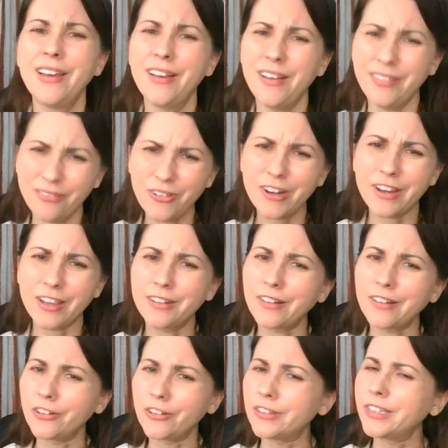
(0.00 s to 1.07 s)
we're getting
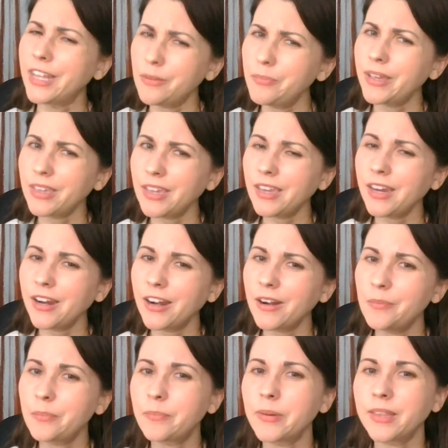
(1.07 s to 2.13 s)
a little nitpicky
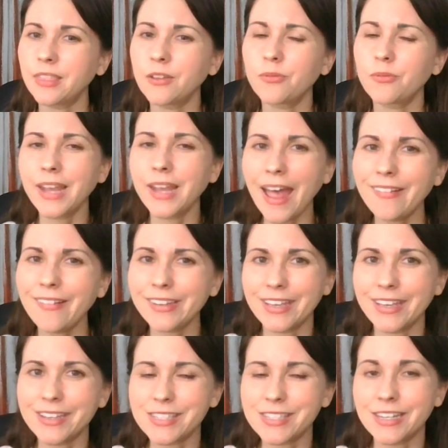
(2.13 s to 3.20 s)
here, but the reality
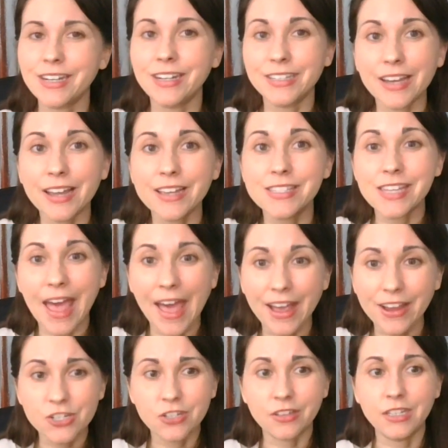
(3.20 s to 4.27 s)
is that it does
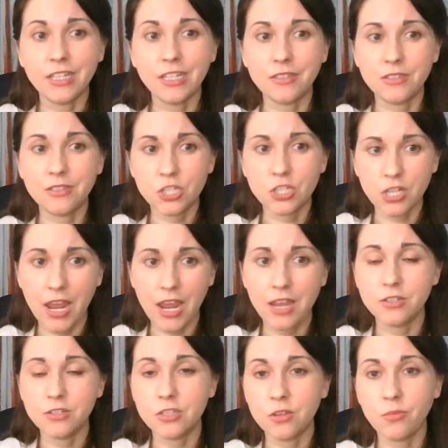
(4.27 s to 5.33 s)
actually
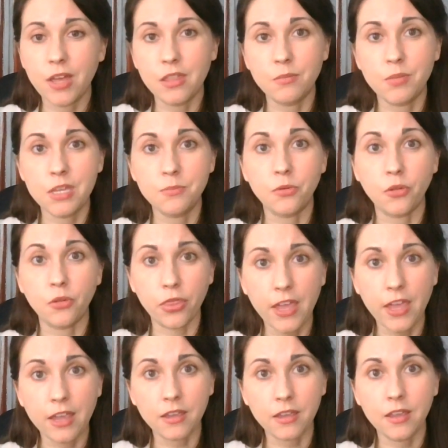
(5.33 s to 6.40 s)
change the way that people
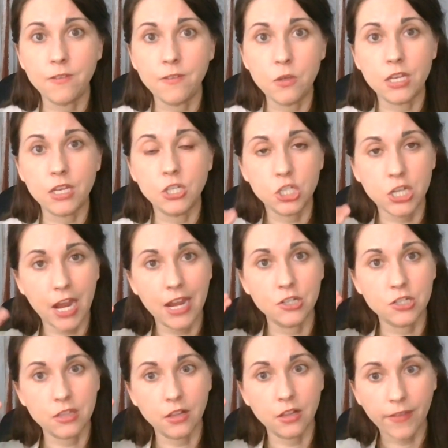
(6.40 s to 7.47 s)
think if you can
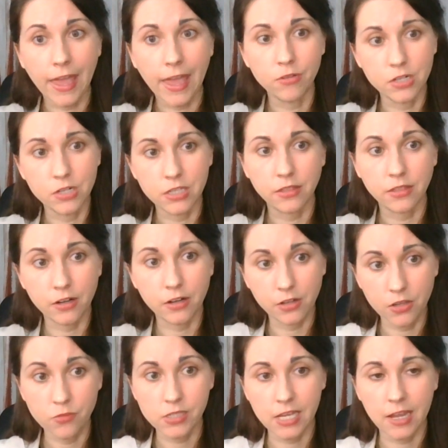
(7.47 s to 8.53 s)
change the language that they're
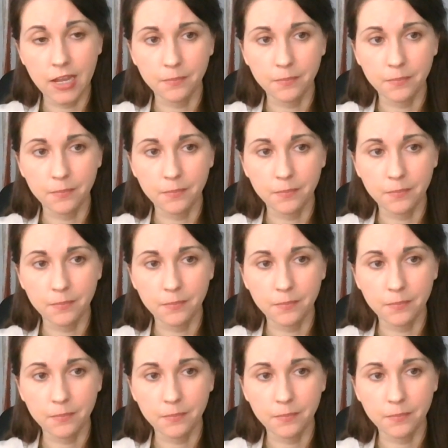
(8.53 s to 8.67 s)
using.